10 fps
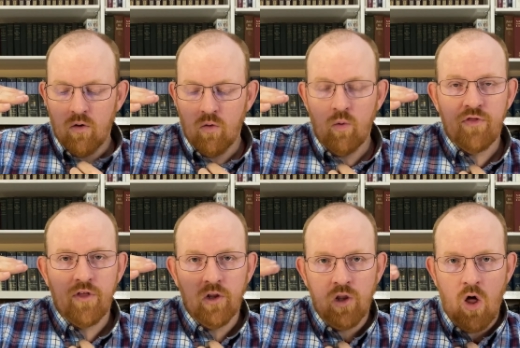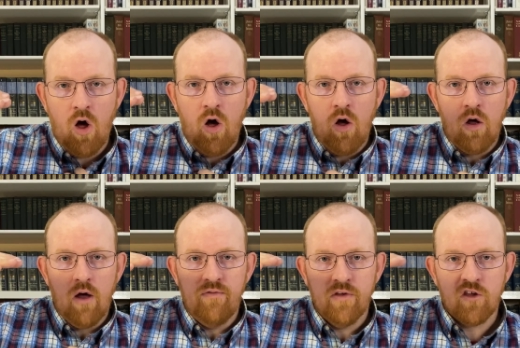with the law
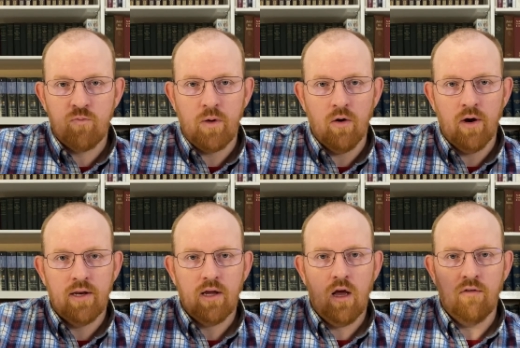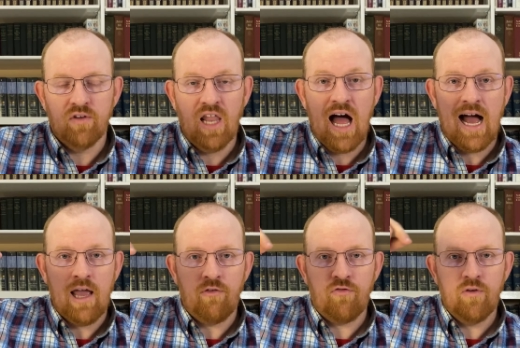of the Spirit of
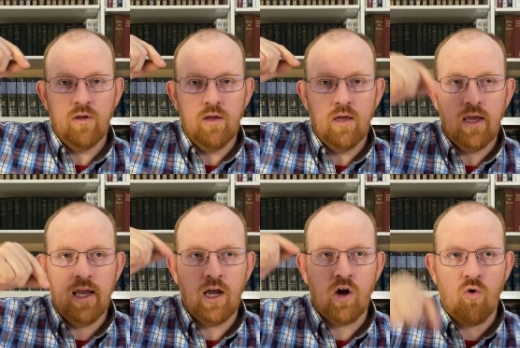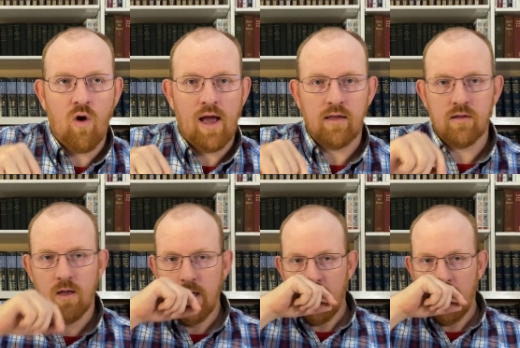life in Christ.